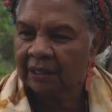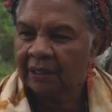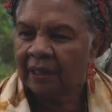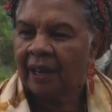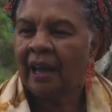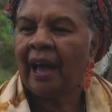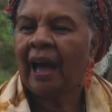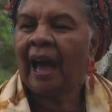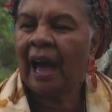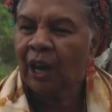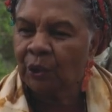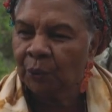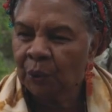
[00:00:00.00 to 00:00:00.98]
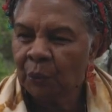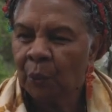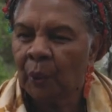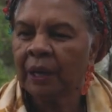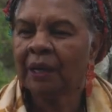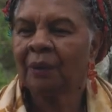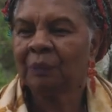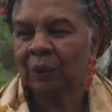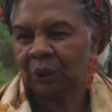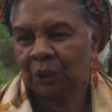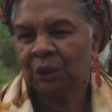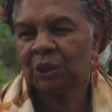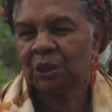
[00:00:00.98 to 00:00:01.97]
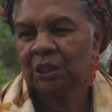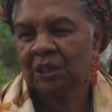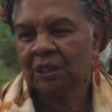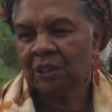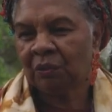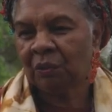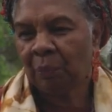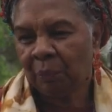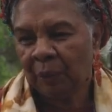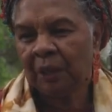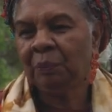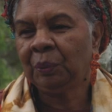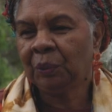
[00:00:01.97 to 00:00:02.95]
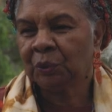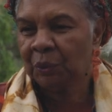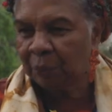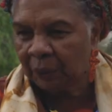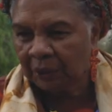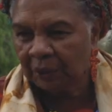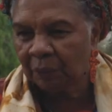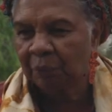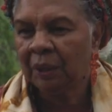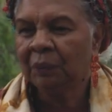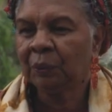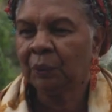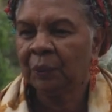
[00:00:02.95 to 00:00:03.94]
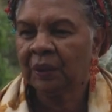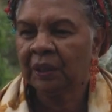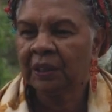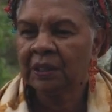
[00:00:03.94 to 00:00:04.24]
Hmm. How do we wake up the consciousness of the people to bring the people with